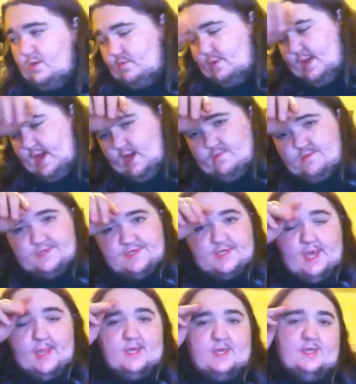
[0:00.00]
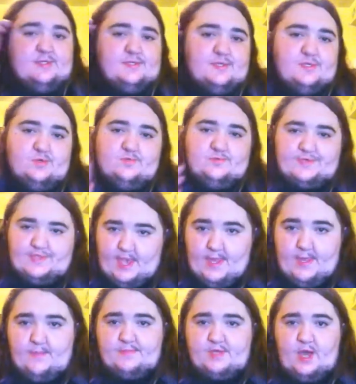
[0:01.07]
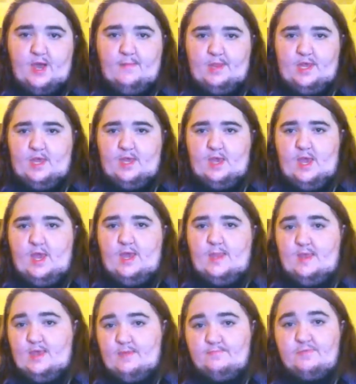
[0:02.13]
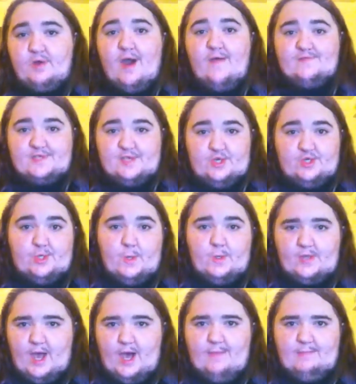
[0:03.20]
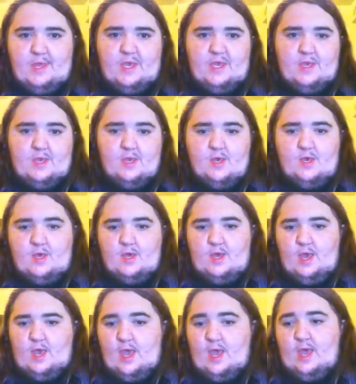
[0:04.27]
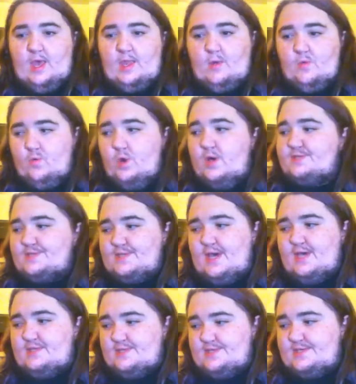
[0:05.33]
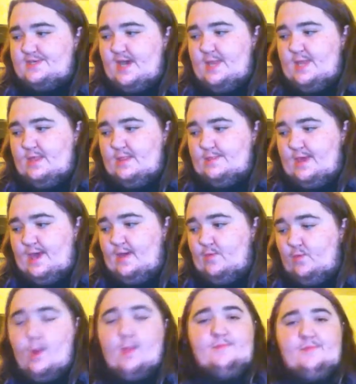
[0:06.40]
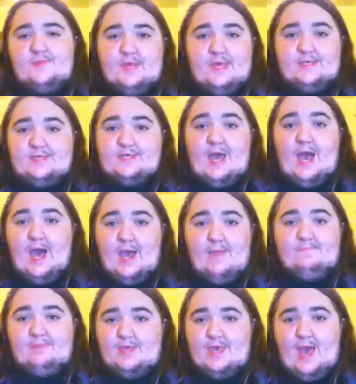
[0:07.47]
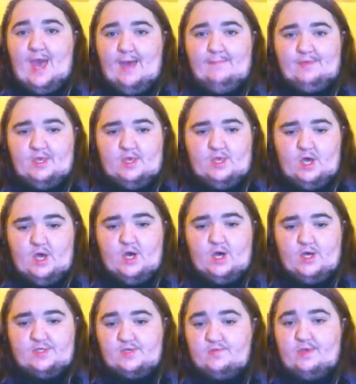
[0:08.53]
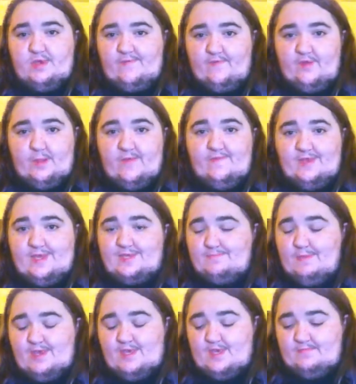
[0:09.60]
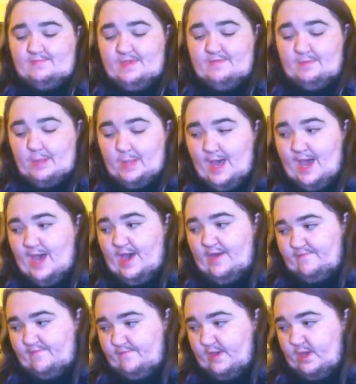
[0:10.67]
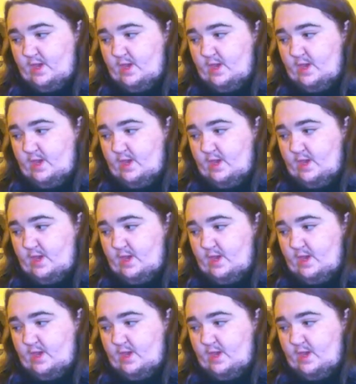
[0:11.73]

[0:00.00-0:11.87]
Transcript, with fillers: when I was getting into stand-up comedy and improvisational comedy and once I decided that one of the things I'd be happy uh, doing for a living is making people laugh,